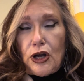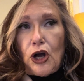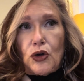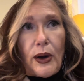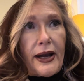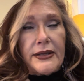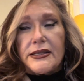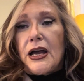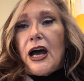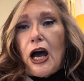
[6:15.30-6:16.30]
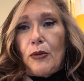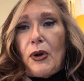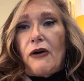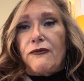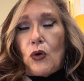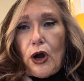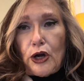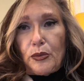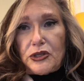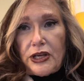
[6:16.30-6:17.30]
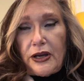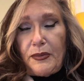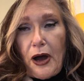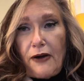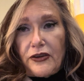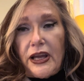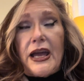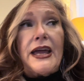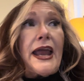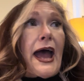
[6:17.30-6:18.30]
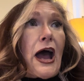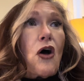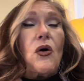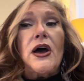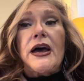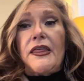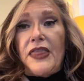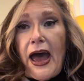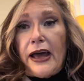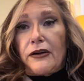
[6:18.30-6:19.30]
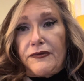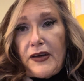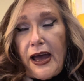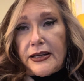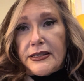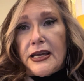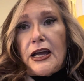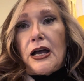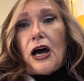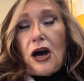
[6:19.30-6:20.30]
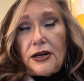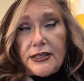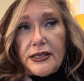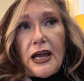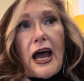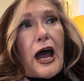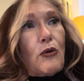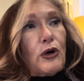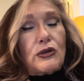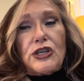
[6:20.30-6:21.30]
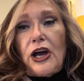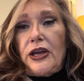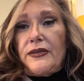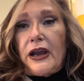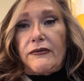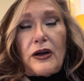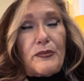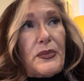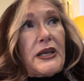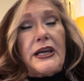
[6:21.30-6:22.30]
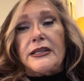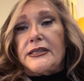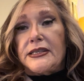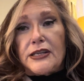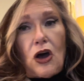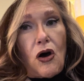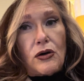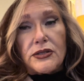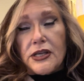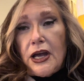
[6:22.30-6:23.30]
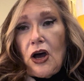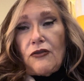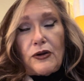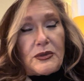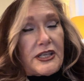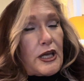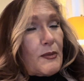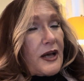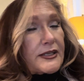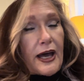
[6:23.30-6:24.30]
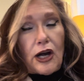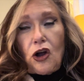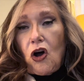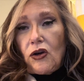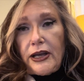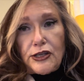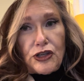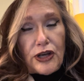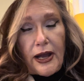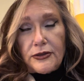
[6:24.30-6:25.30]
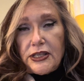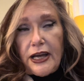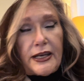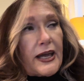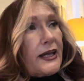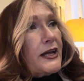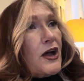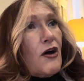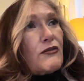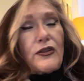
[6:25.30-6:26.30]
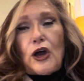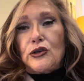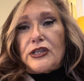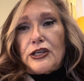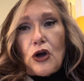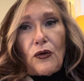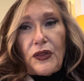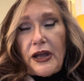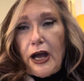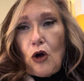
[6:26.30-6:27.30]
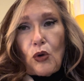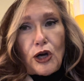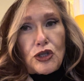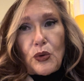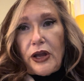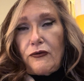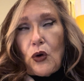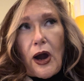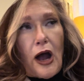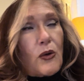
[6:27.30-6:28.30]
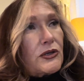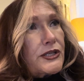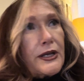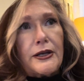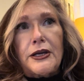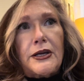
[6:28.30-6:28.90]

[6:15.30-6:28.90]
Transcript: credits above 400% of poverty and how that affects us. I will tell you that I've been getting calls from CMS. Got a call yesterday on Sunday. For those that don't think I work 24 hours and